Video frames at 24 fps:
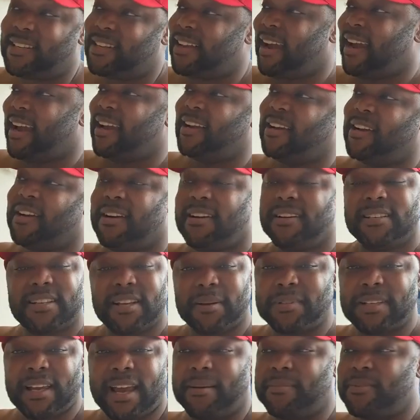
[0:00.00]
Like,
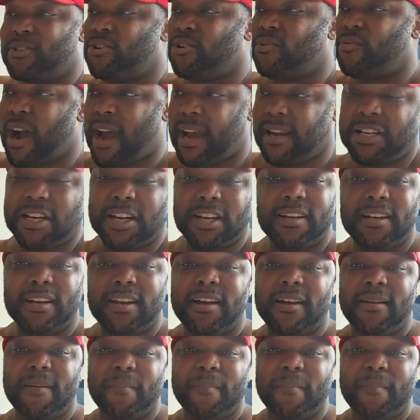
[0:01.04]
sometimes you'll watch